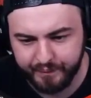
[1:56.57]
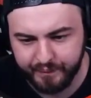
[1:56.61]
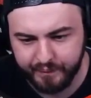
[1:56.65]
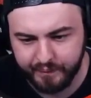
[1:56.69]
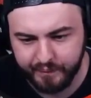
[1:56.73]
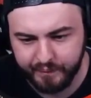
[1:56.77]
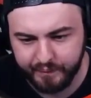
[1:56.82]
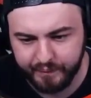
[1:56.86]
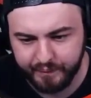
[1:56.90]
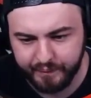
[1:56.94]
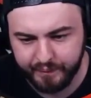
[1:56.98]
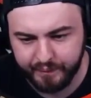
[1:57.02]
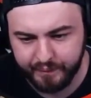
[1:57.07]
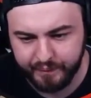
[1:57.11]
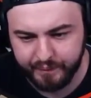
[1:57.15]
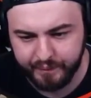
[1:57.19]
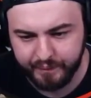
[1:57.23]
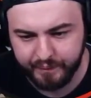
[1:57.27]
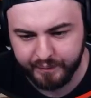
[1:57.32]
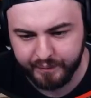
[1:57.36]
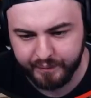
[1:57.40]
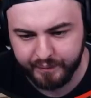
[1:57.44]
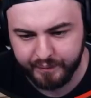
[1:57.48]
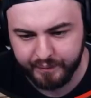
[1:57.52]

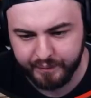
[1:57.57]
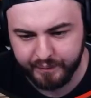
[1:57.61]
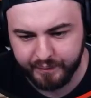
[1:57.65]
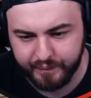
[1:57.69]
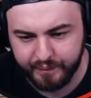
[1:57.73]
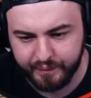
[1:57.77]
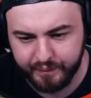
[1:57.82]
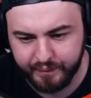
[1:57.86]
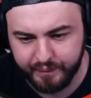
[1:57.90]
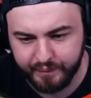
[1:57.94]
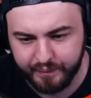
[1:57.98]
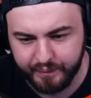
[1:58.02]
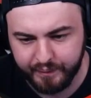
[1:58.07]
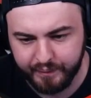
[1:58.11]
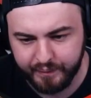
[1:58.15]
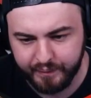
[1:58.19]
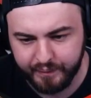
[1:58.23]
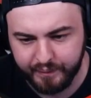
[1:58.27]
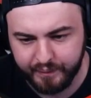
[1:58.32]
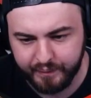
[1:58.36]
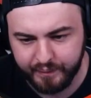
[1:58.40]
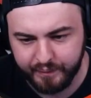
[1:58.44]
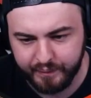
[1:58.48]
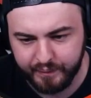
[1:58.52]

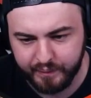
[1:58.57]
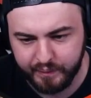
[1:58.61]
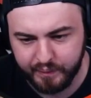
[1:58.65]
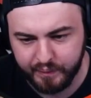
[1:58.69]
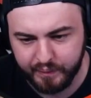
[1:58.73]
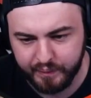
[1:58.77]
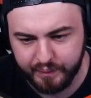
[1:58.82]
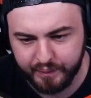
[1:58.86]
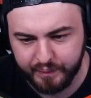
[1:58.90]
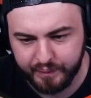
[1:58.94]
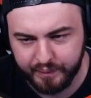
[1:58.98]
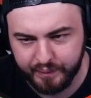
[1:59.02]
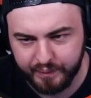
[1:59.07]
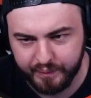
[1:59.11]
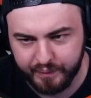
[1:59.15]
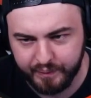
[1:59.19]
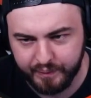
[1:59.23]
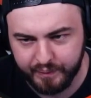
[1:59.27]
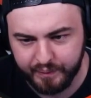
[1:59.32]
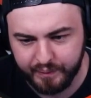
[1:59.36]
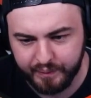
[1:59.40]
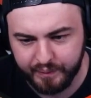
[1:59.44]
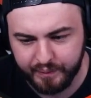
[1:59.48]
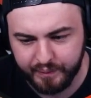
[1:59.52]
(no one is talking)